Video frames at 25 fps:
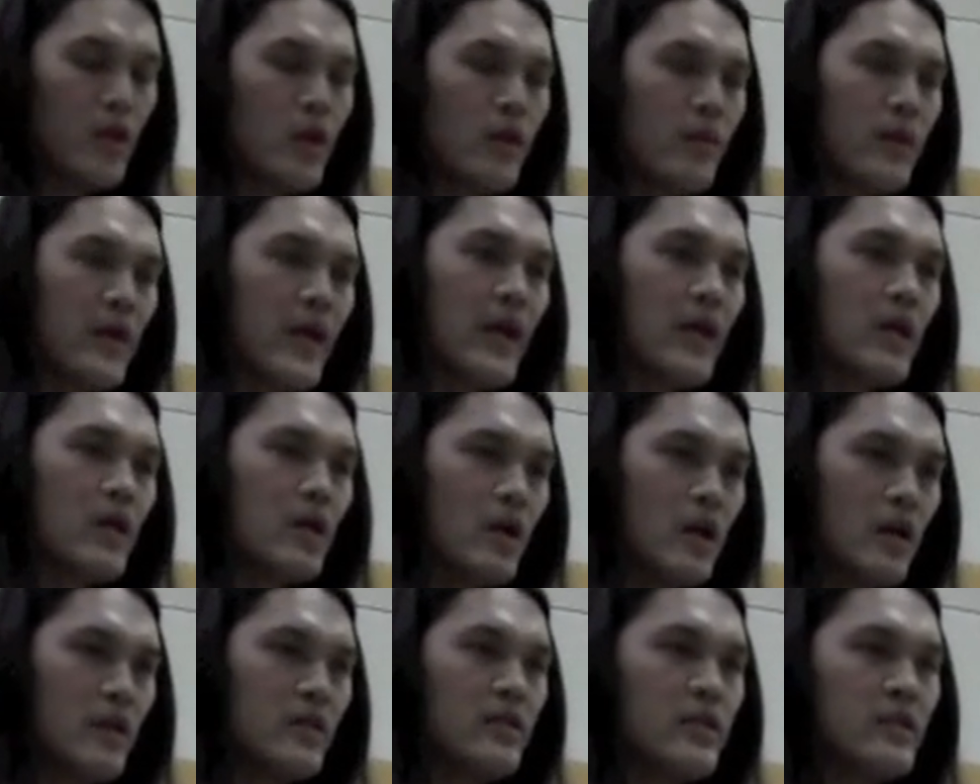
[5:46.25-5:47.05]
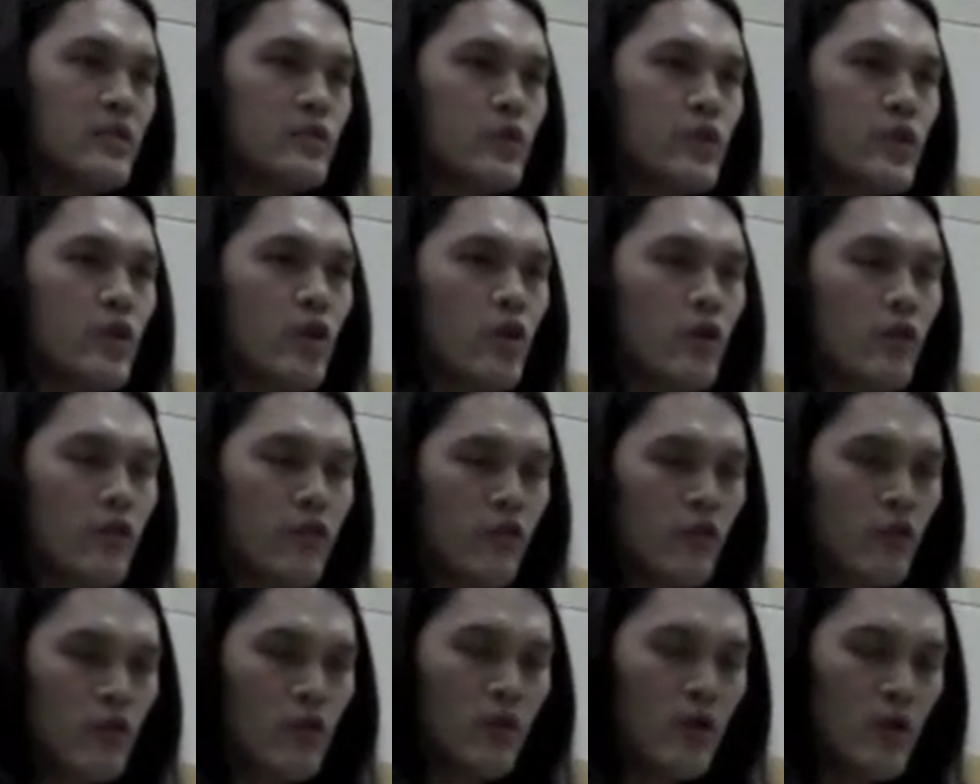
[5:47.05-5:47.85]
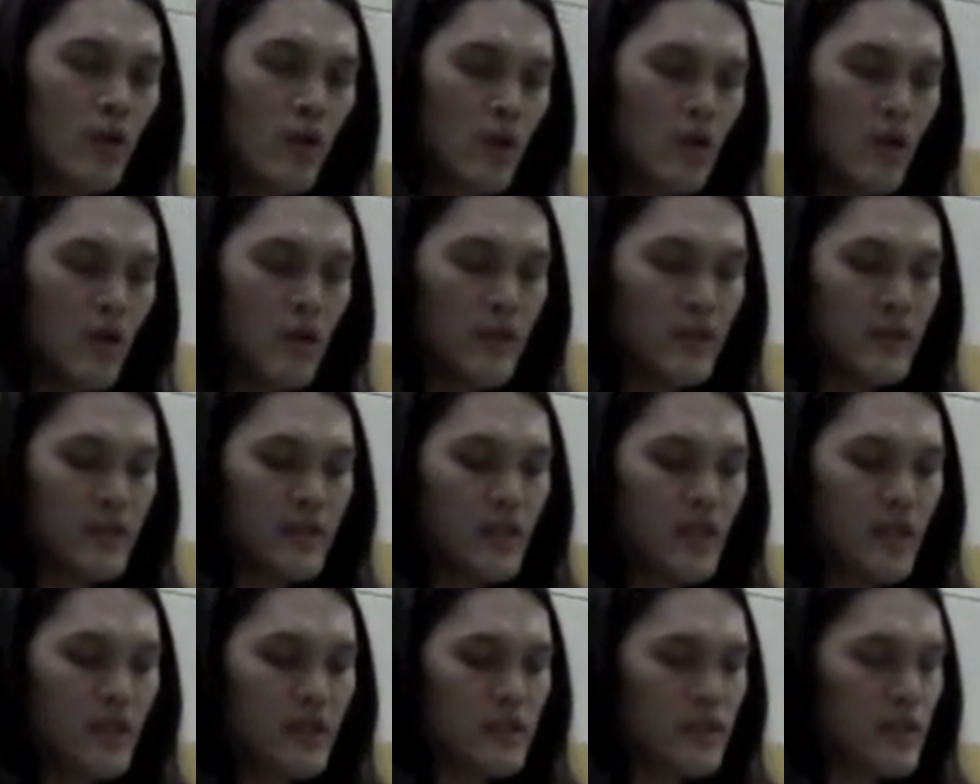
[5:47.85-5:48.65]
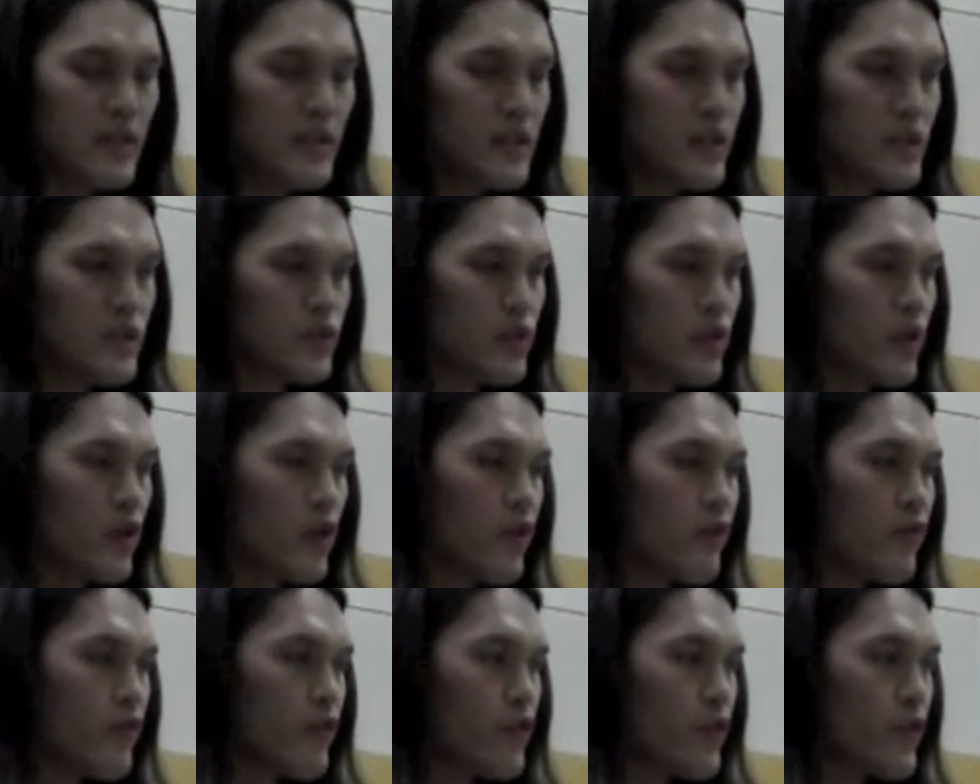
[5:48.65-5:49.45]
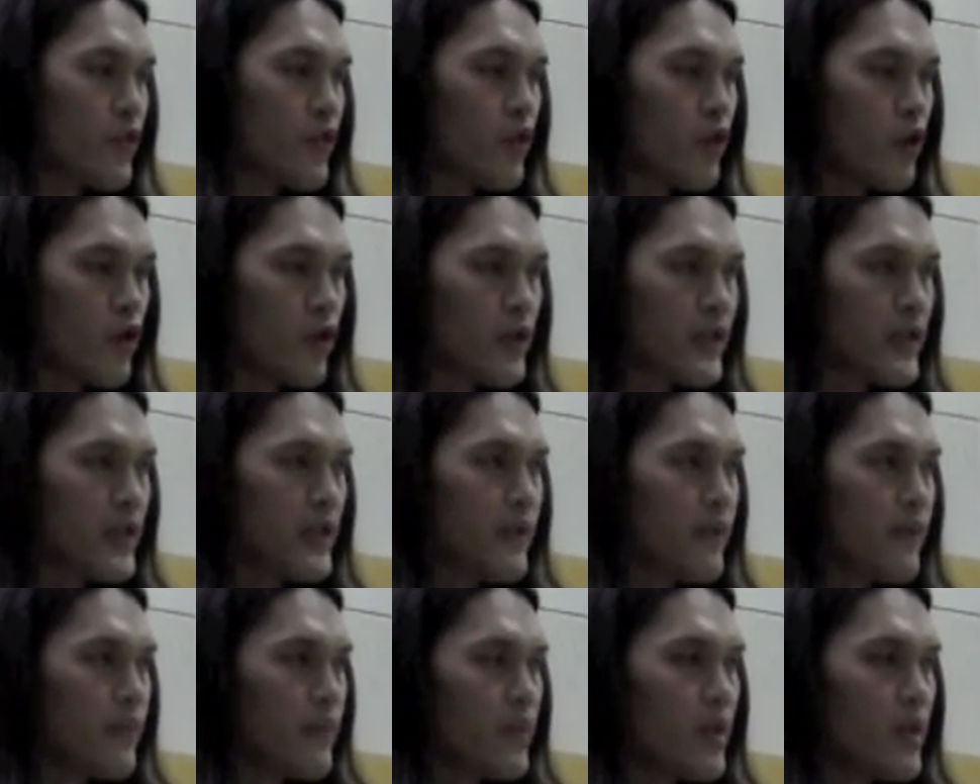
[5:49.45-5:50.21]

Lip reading: I had a lot of disgust and disregard for authority.